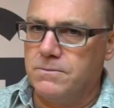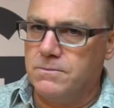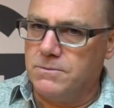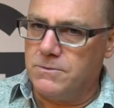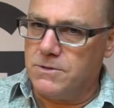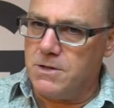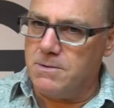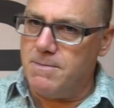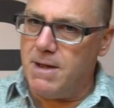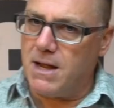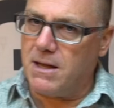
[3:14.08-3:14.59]

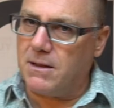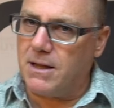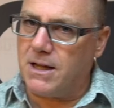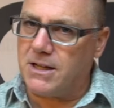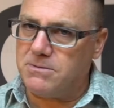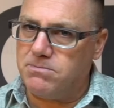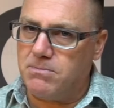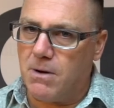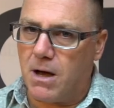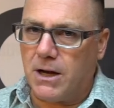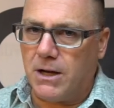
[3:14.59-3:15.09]
to make
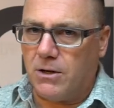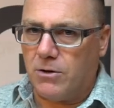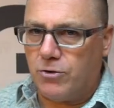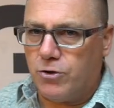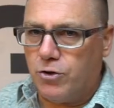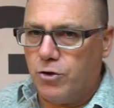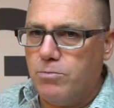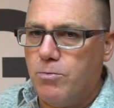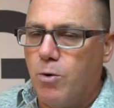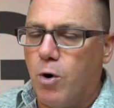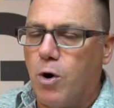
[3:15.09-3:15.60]
less money or
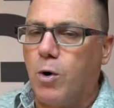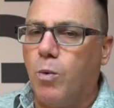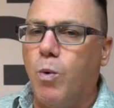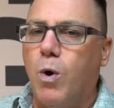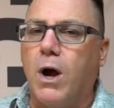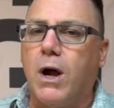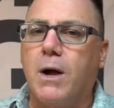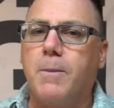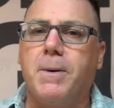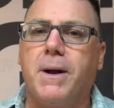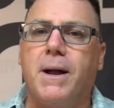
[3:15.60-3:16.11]
do more
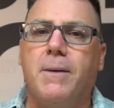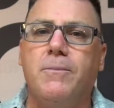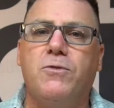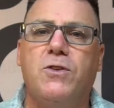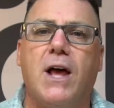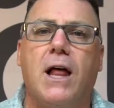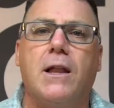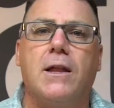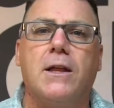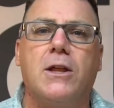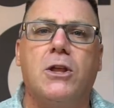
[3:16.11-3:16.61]
work, but I'm
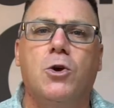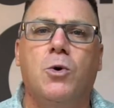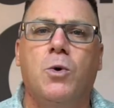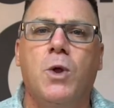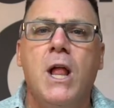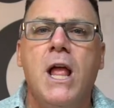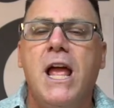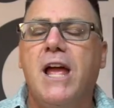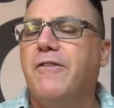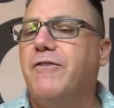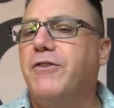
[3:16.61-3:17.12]
telling you,
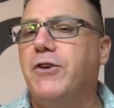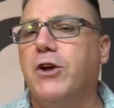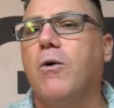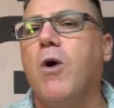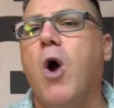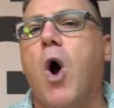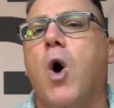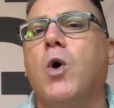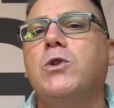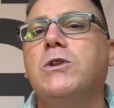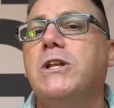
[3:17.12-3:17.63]
if you're
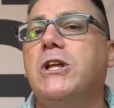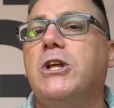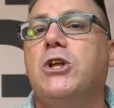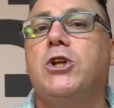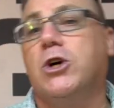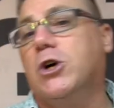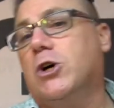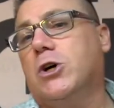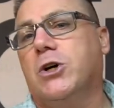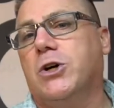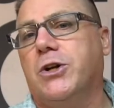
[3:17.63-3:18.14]
only
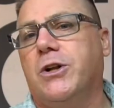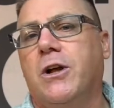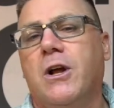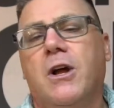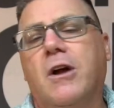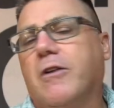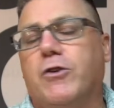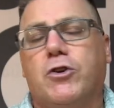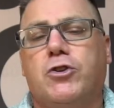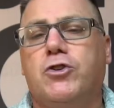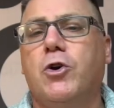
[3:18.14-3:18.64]
good
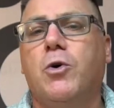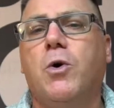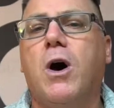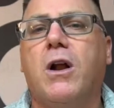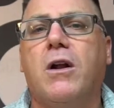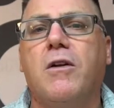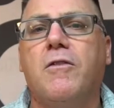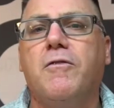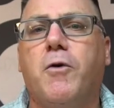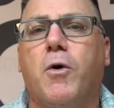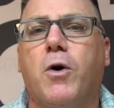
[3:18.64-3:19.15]
for
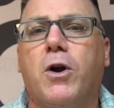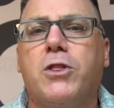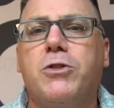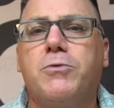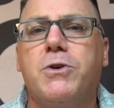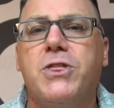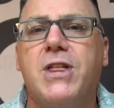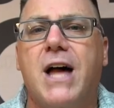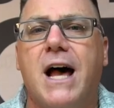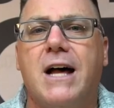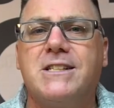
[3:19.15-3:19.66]

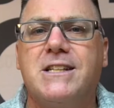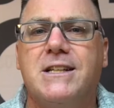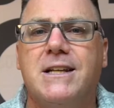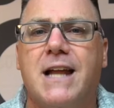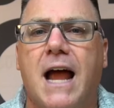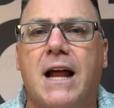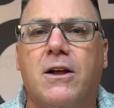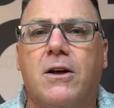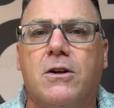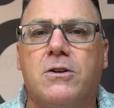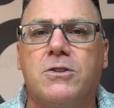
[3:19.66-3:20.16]

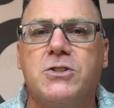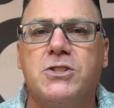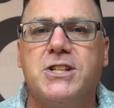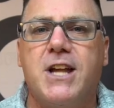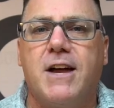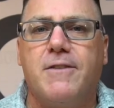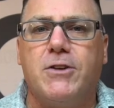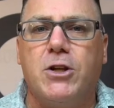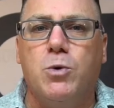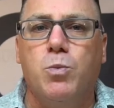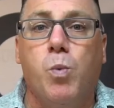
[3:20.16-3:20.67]

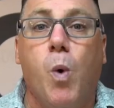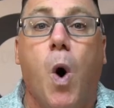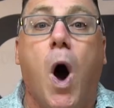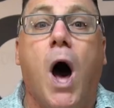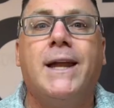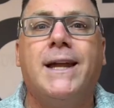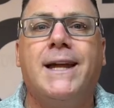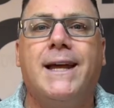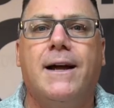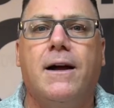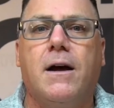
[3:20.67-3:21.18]

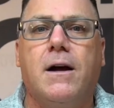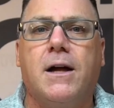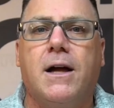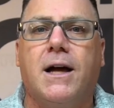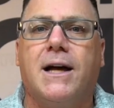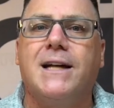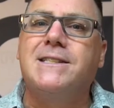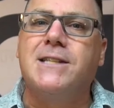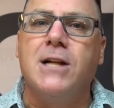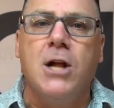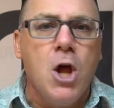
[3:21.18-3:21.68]
243,971
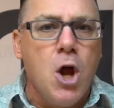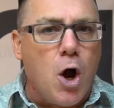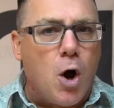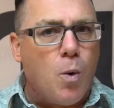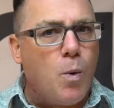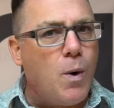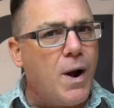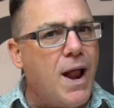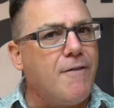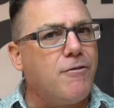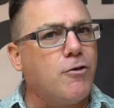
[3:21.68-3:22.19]
haircuts or
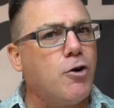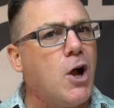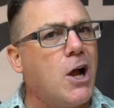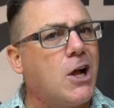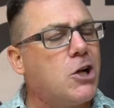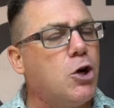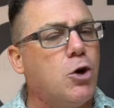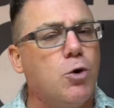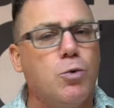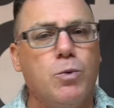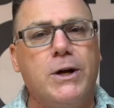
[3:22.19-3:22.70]
whatever a
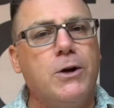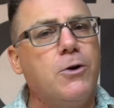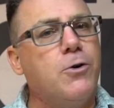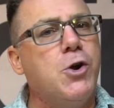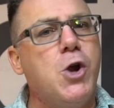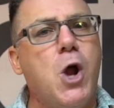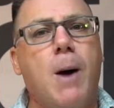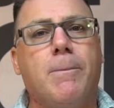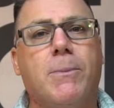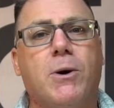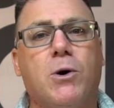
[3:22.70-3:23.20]
career
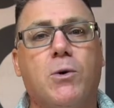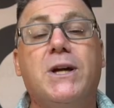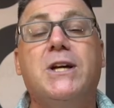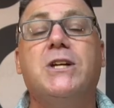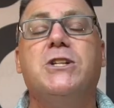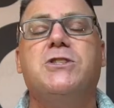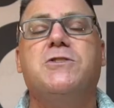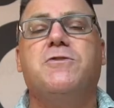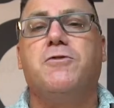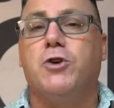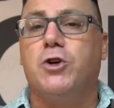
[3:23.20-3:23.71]
number
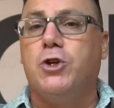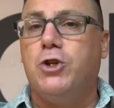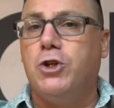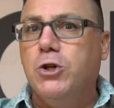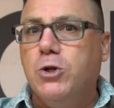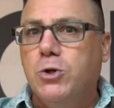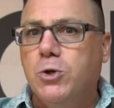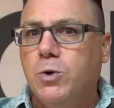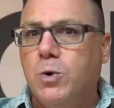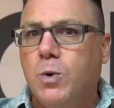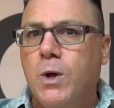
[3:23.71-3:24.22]
is for
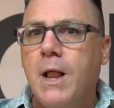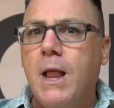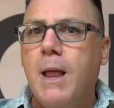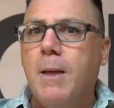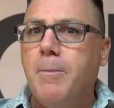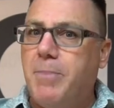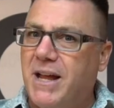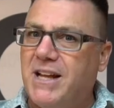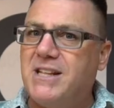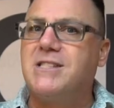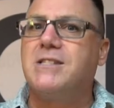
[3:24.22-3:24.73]
you
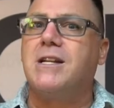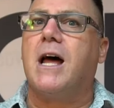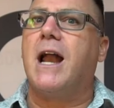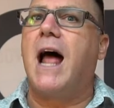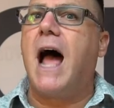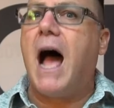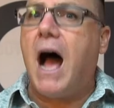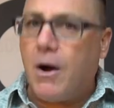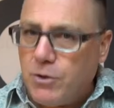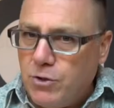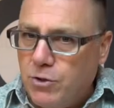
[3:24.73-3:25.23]
based on
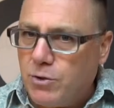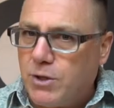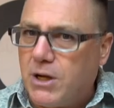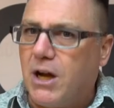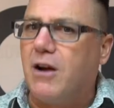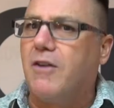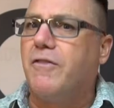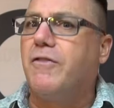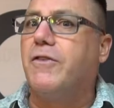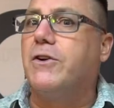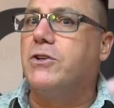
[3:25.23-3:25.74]
how you
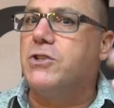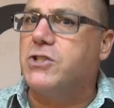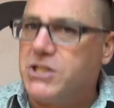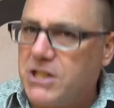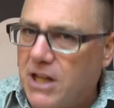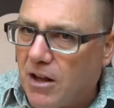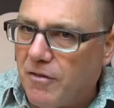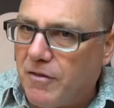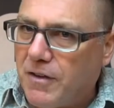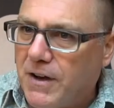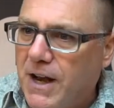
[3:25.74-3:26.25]
care for
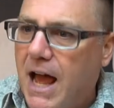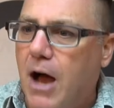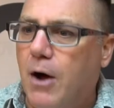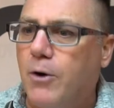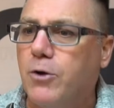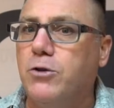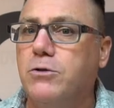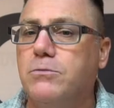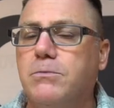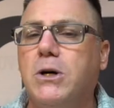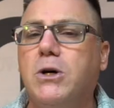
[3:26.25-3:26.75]
yourself and how
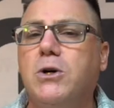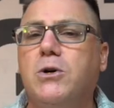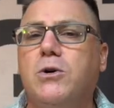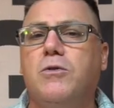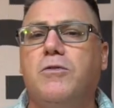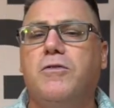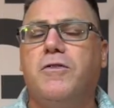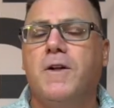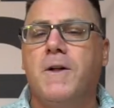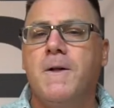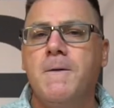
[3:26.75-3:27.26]
you
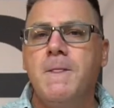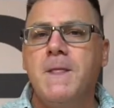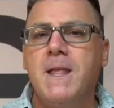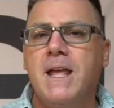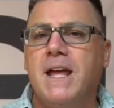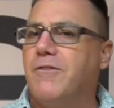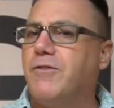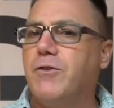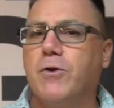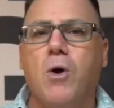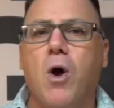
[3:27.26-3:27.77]
move,
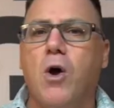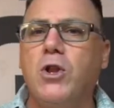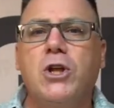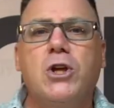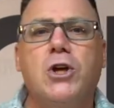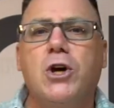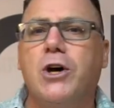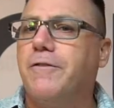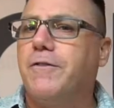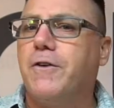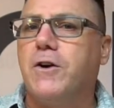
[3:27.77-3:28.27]
if you're only
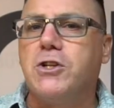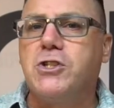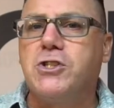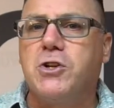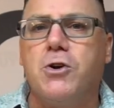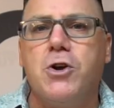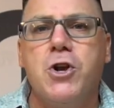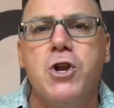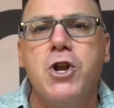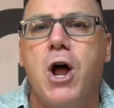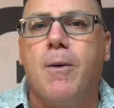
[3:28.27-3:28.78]
good for a
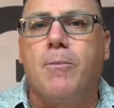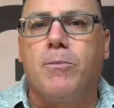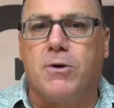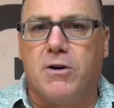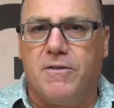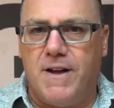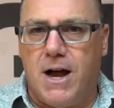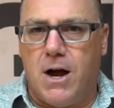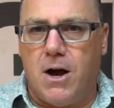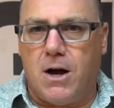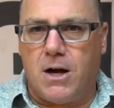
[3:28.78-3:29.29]
certain number of
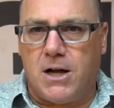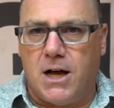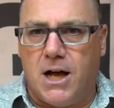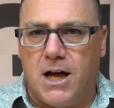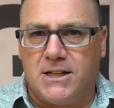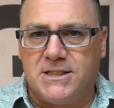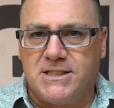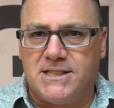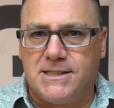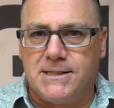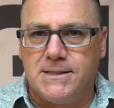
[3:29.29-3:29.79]

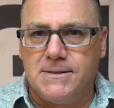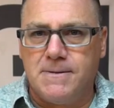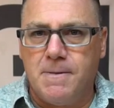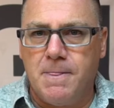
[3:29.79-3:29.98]
haircuts,